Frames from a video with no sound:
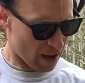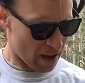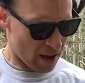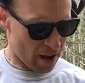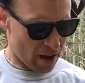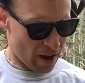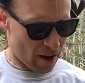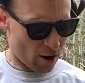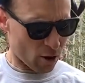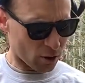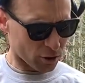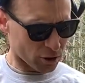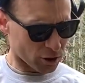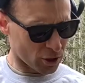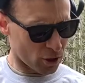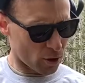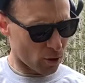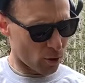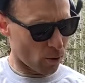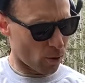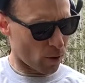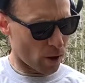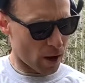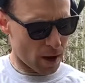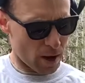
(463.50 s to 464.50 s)

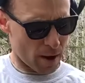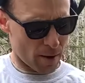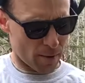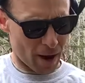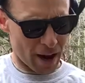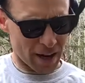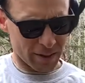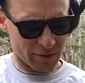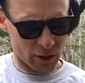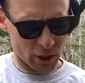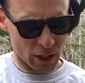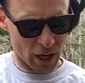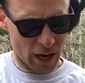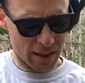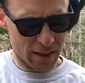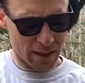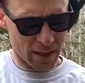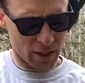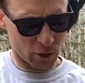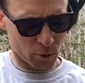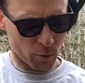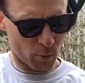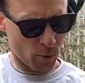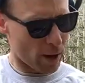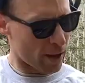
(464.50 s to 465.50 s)
Also, I've shot
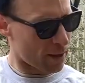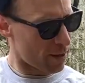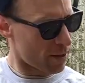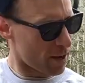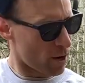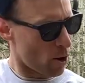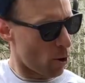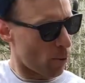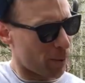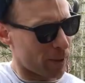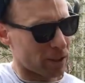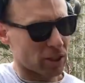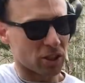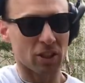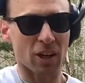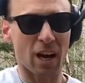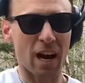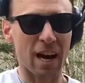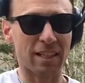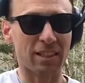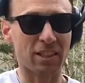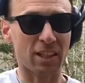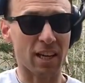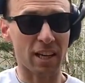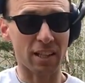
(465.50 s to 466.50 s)
this with the open
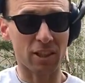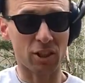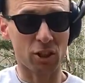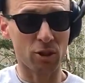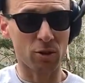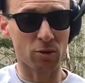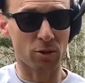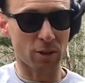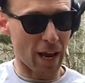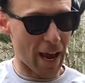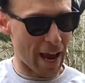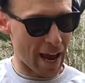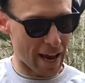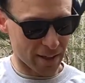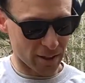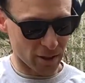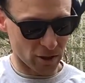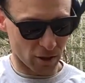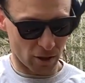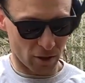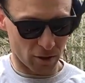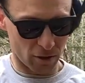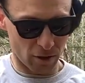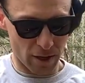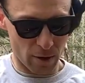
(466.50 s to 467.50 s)
sights. It shoots
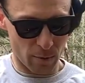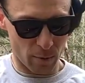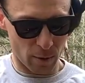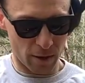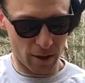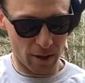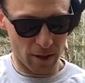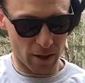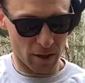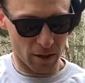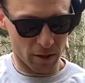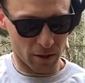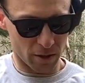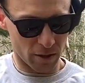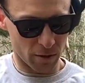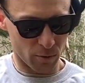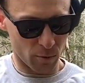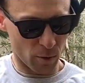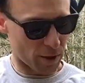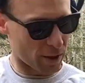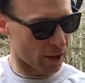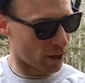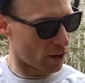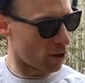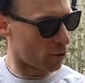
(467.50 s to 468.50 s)
excellently with
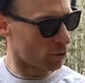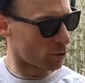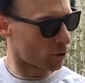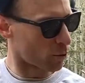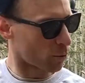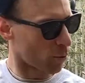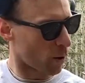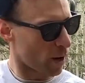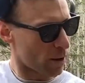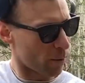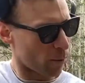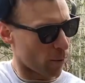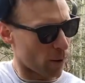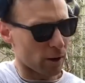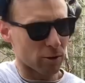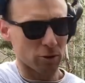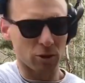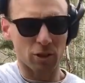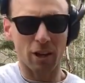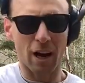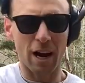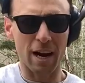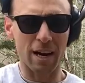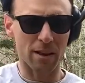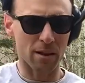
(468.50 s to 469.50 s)
the ghost ring rear
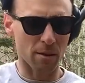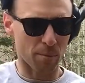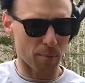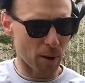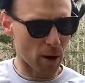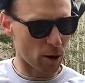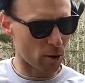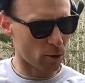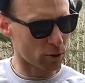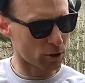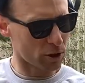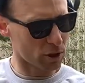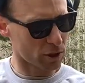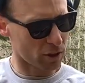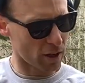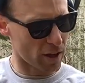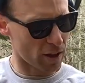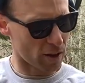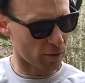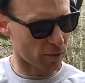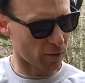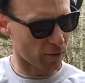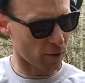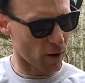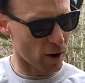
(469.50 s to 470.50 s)
sight and the post in the
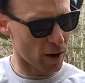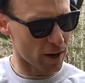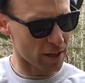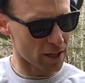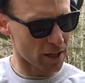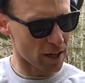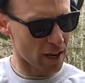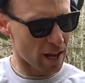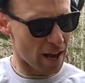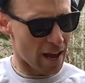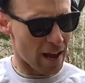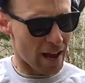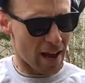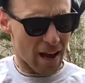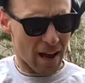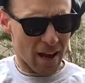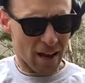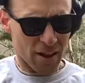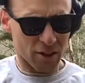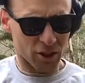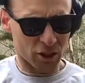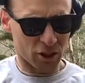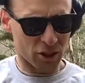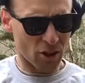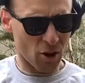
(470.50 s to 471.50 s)
front.
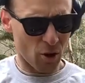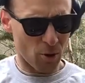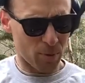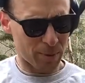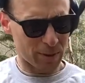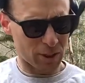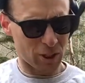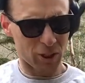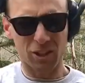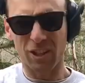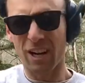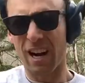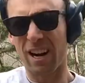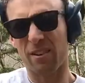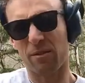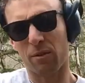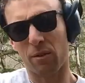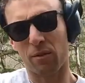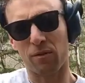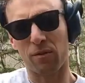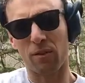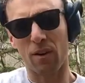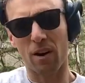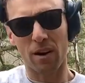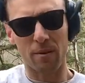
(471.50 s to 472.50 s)
The scope is just kind of for
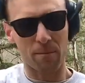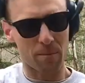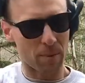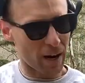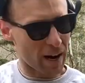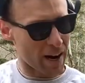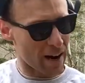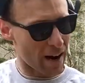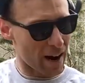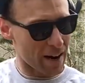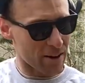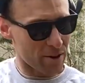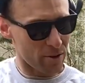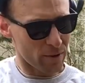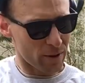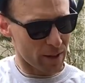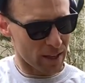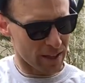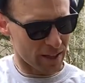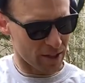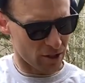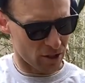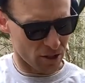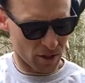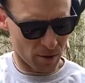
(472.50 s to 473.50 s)
fun, but I do think
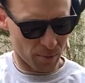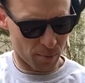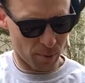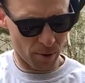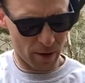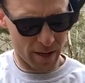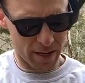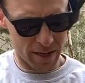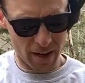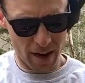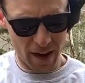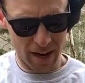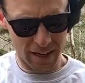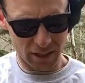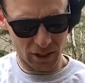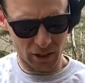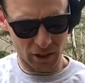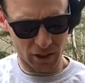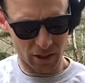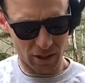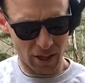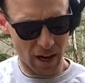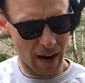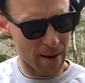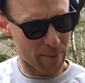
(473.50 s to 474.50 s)
this is a pretty nice
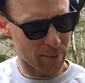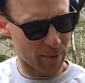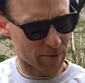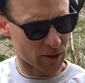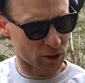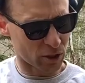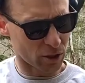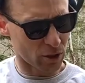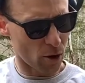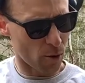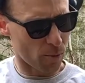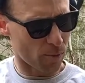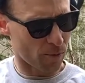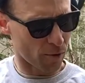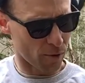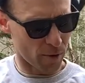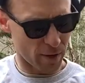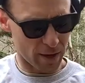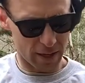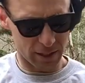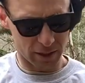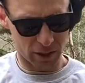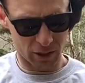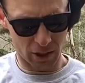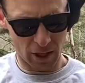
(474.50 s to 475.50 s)
type of scope for
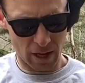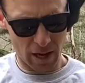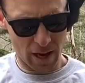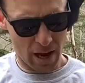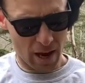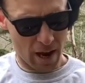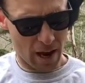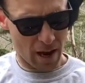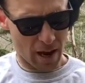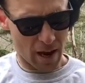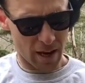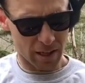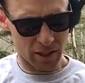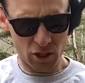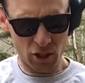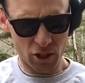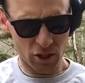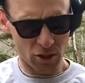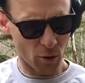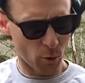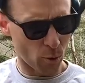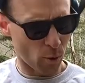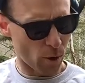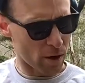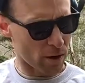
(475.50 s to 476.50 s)
this. It's just
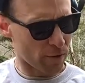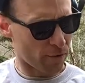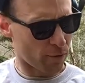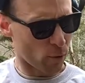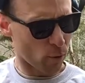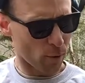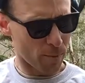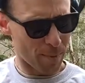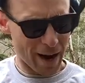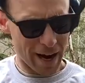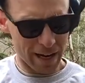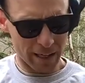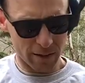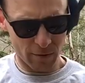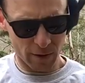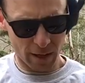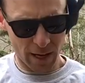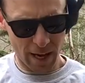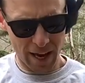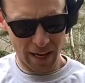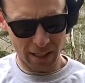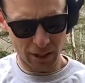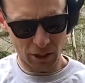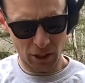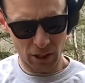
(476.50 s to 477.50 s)
a 1-to-4
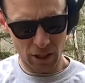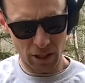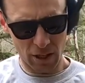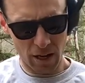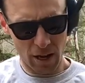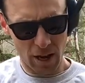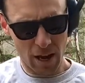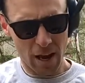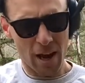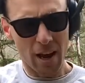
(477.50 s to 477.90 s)
magnification.